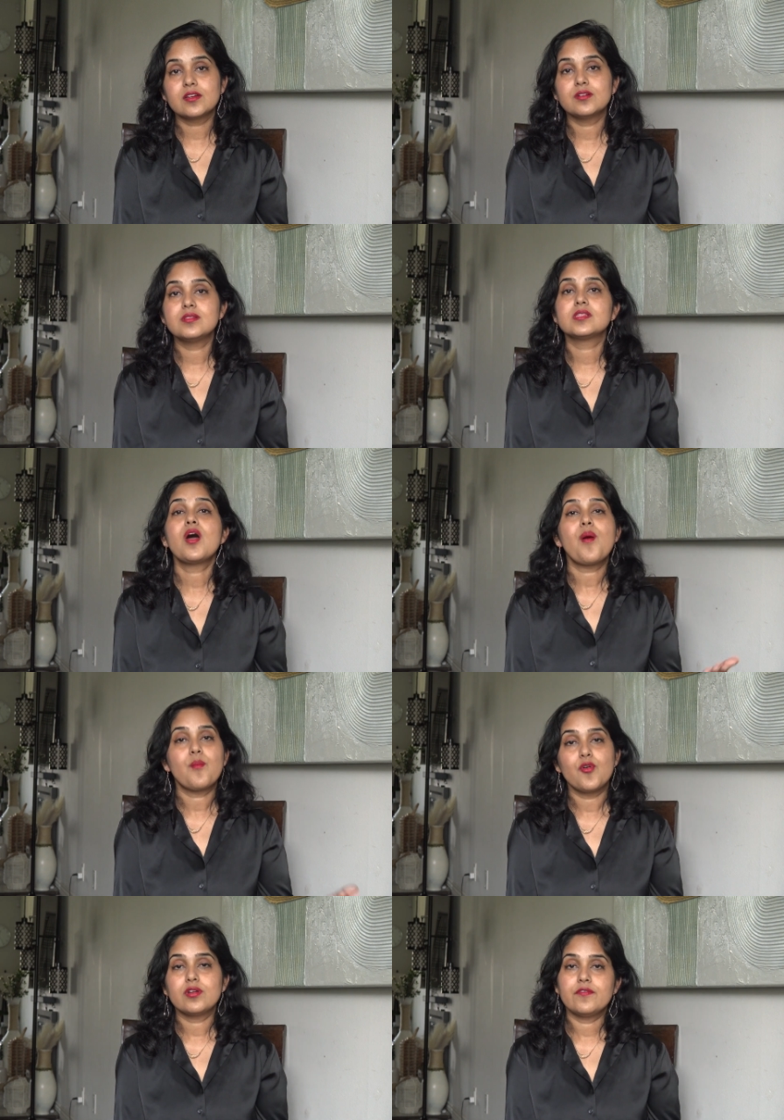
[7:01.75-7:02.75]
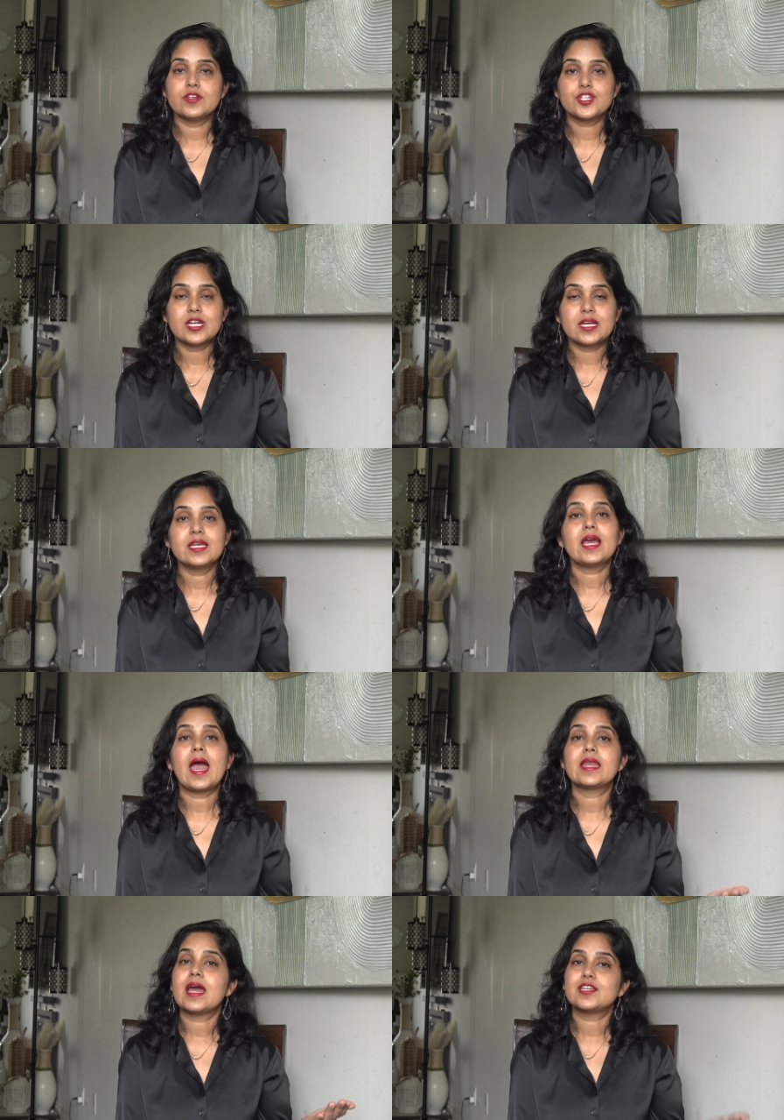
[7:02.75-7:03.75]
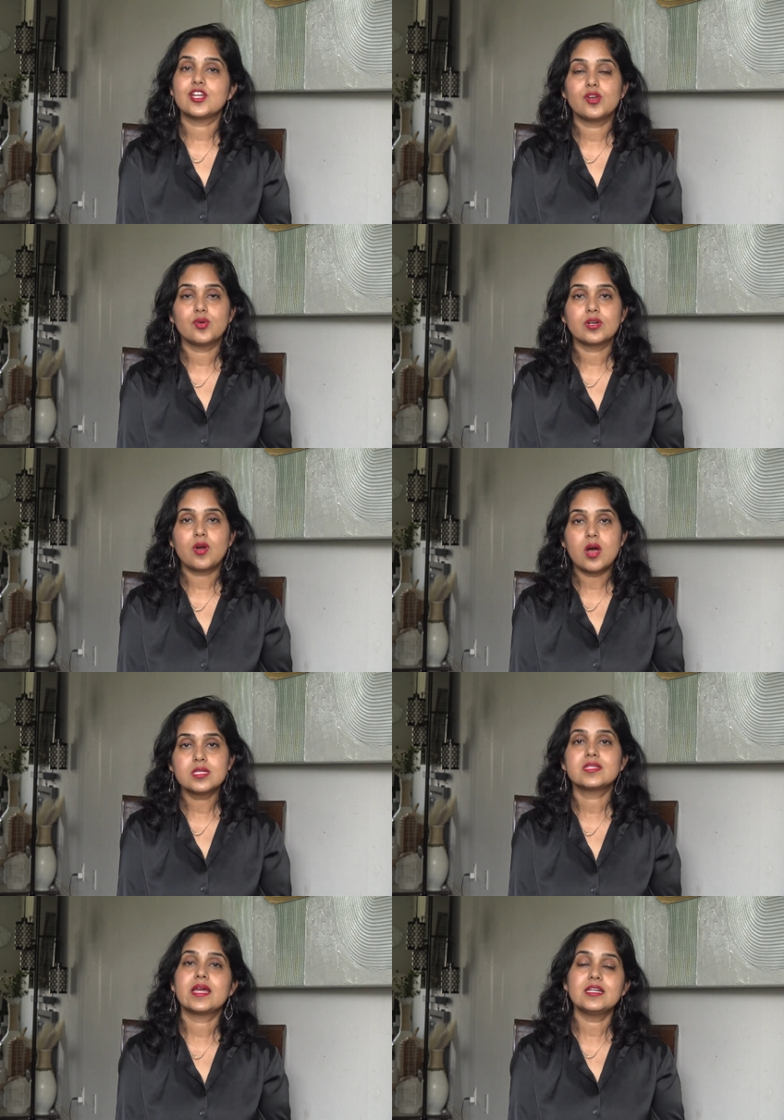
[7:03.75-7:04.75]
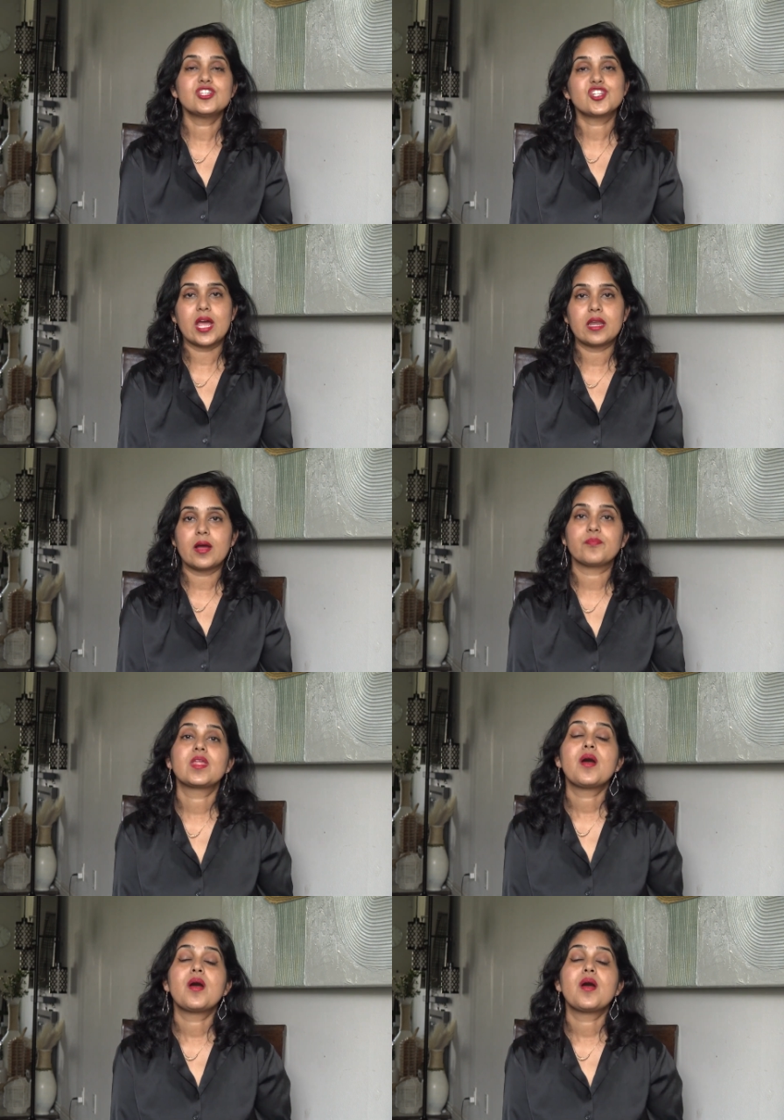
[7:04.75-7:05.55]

goods more efficiently and at a lower cost than China.